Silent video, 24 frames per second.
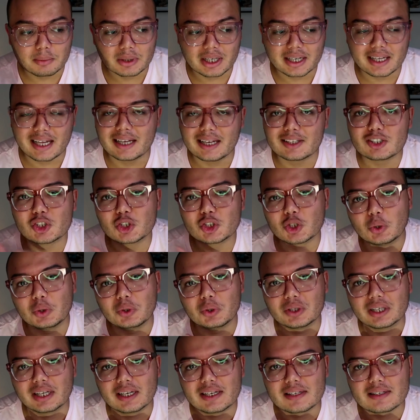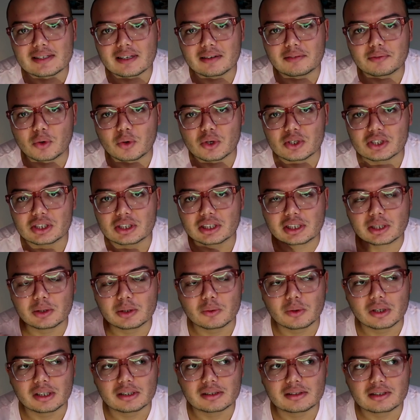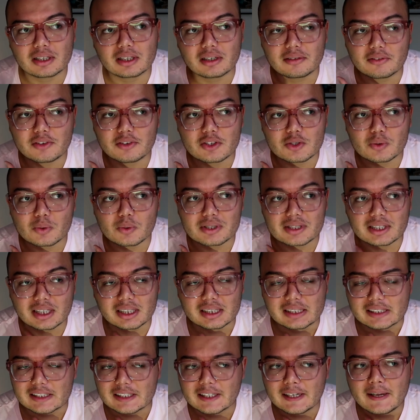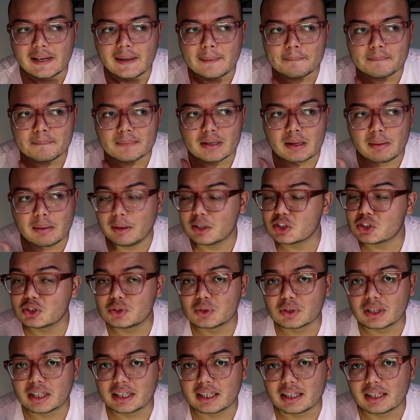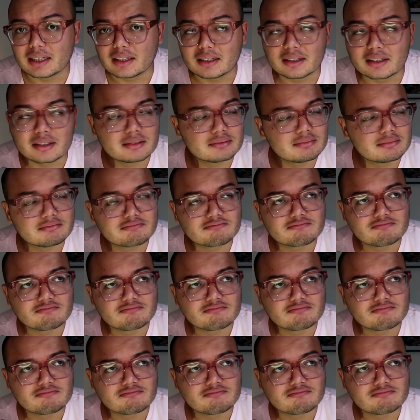But I can't show you guys, unfortunately, what the difference was like. Maybe I should do a